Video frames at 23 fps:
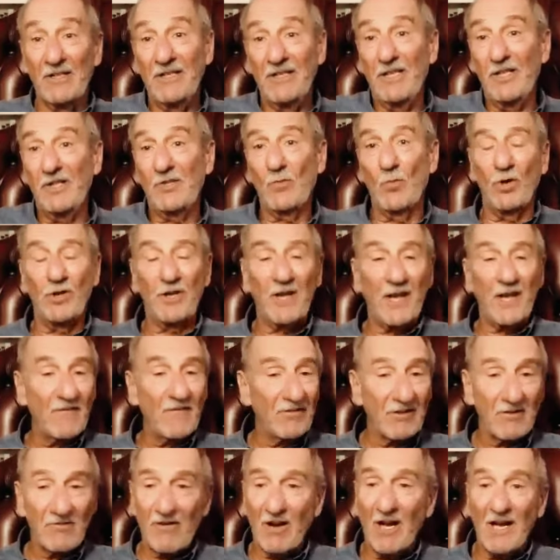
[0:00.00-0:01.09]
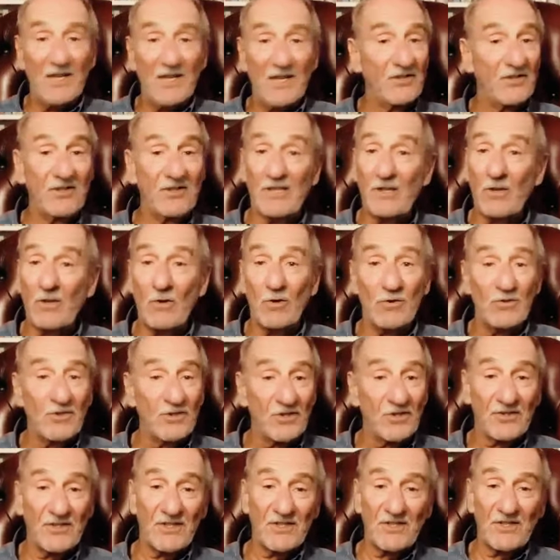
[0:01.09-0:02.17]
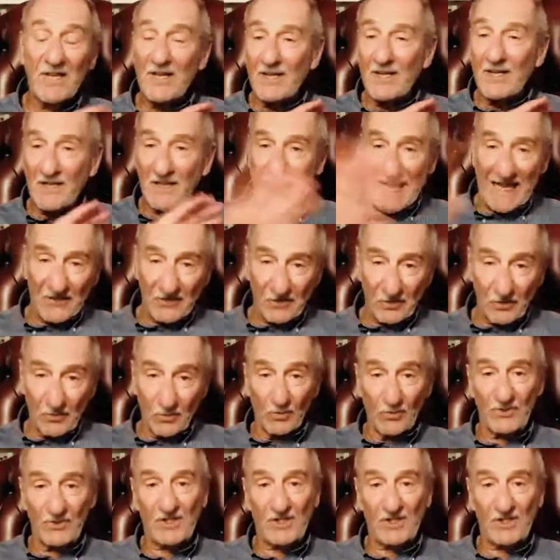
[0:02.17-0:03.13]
is whatever arises in consciousness. That's all.